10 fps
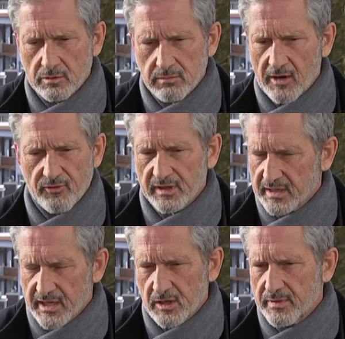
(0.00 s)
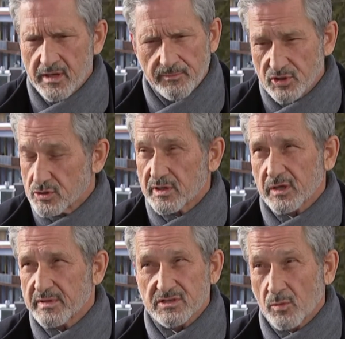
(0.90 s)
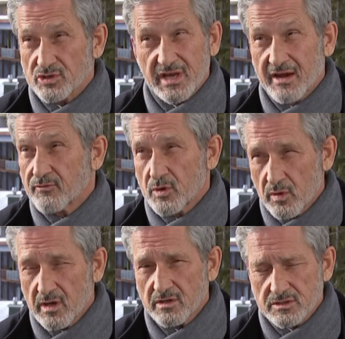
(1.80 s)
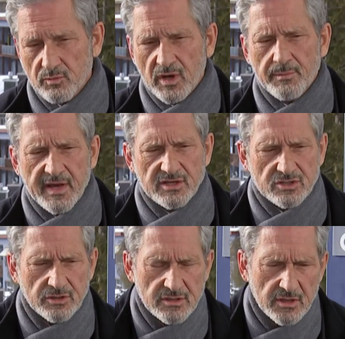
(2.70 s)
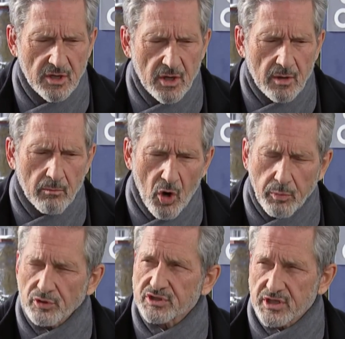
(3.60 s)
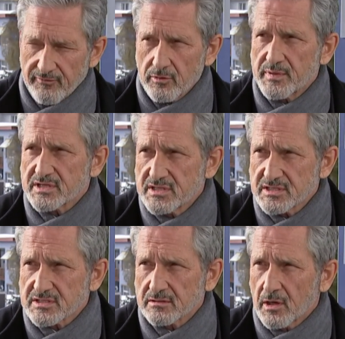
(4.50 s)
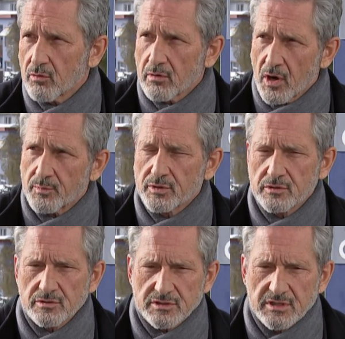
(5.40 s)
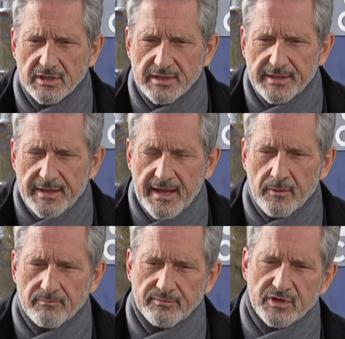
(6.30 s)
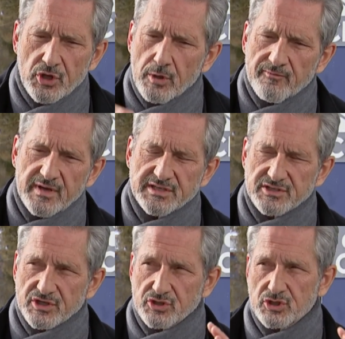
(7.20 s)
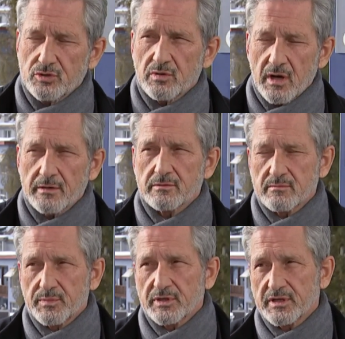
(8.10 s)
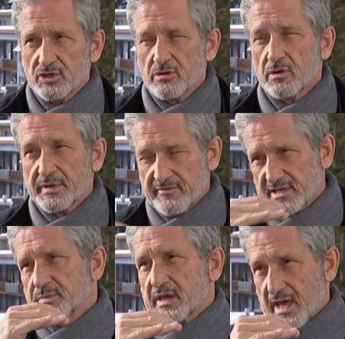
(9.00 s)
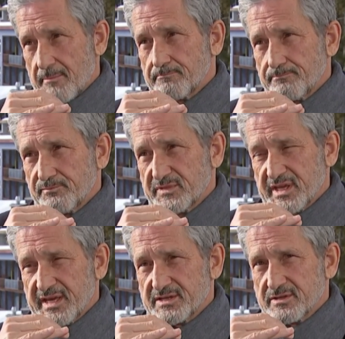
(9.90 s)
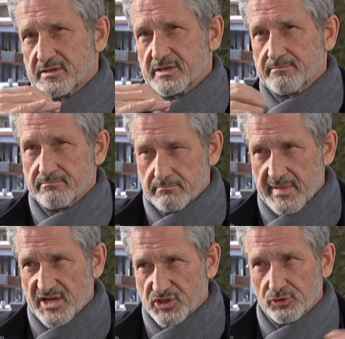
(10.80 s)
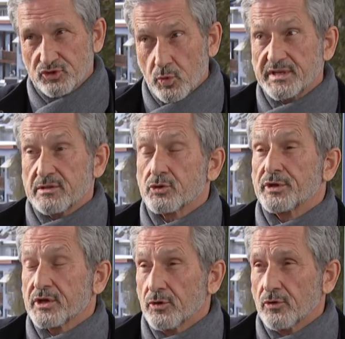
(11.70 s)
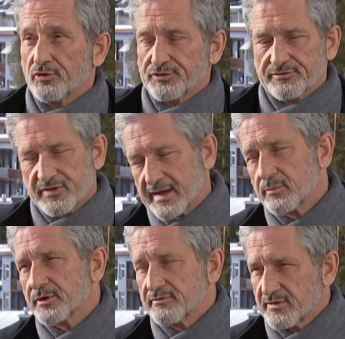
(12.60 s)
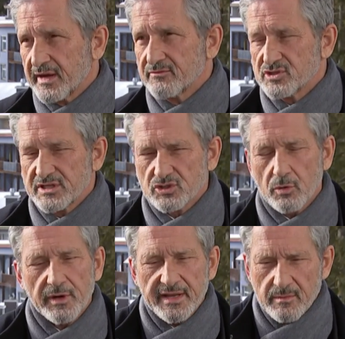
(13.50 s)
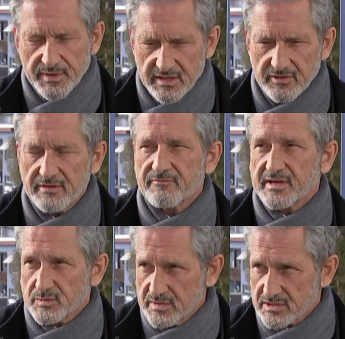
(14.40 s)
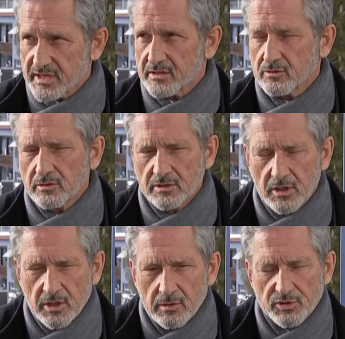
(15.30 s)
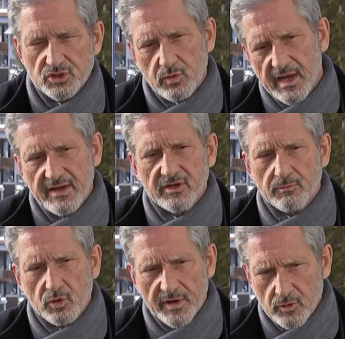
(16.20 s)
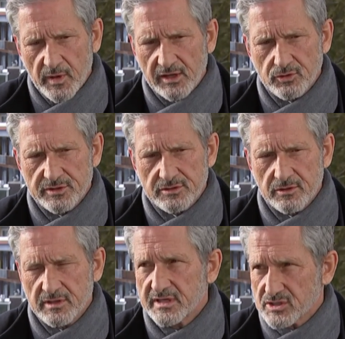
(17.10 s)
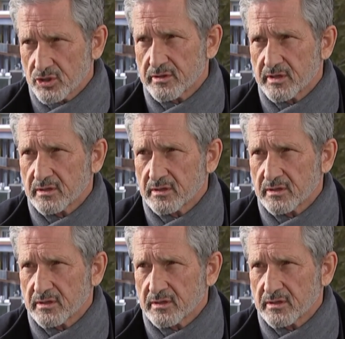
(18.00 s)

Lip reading: offering a gigabit up to 2 gigabits almost everywhere. So broadband is good. Mobile, tougher business, lower ARPUs. And Europe faces a 200 billion euro investment gap to get to the magical 2030 goals of fiber and 5G. So we're in a bit of an investment cycle, which is why having greater regulatory certainty is a good thing.